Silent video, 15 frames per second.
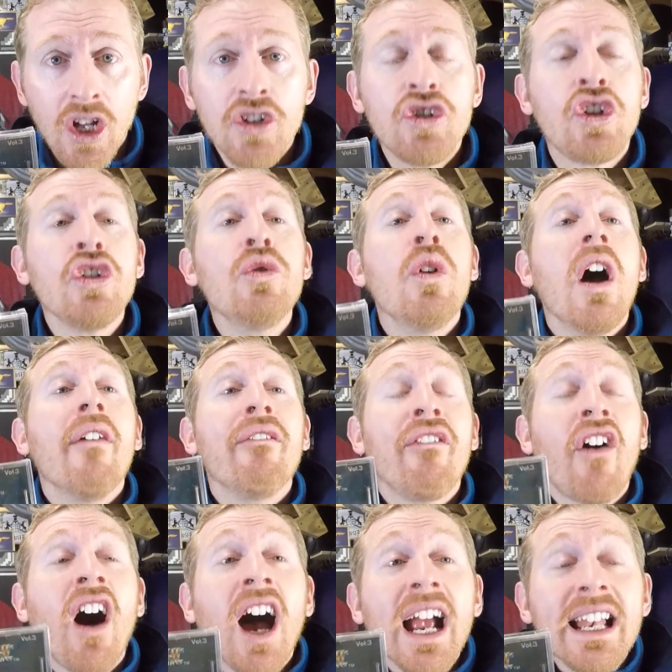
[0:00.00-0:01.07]
to
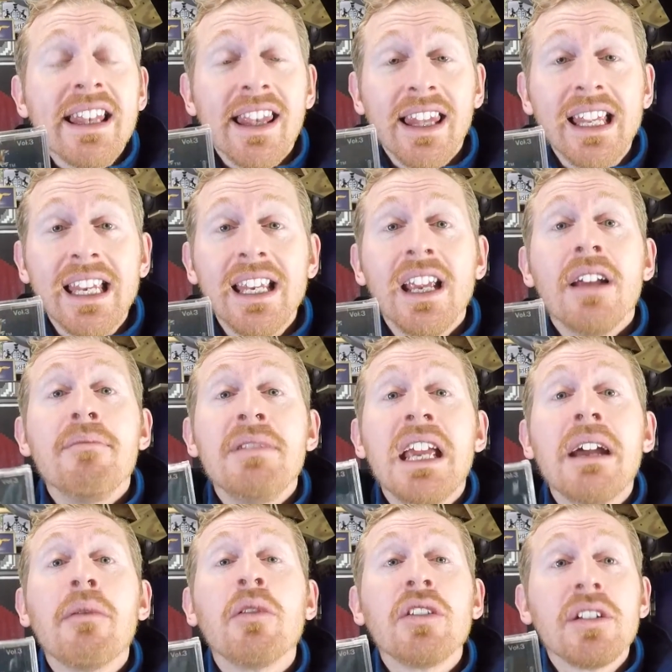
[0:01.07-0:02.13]
finally be
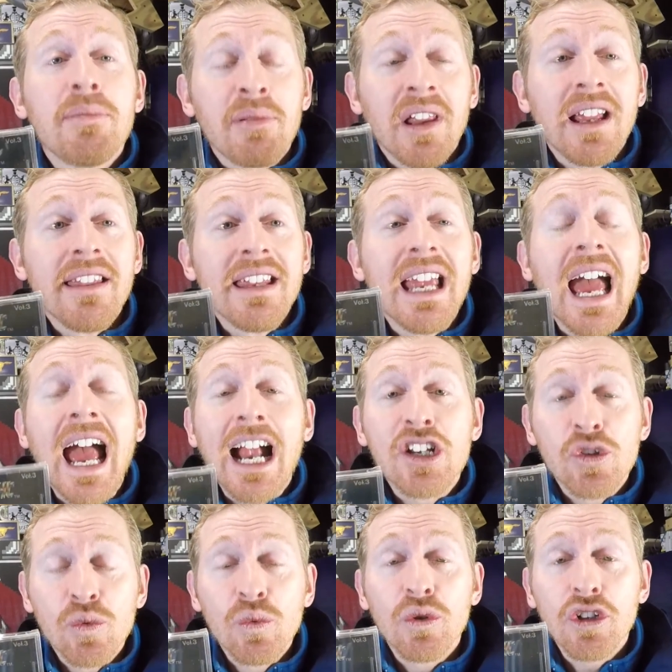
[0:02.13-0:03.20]
able to play the
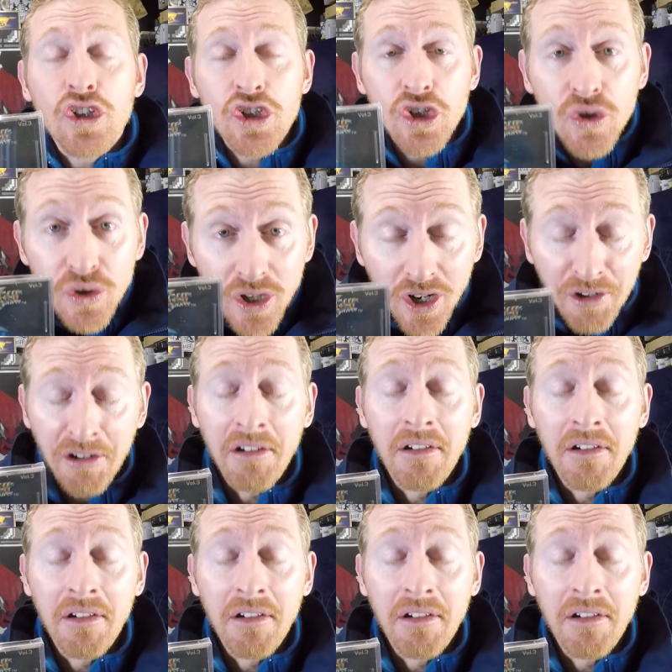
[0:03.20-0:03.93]
actual shooter.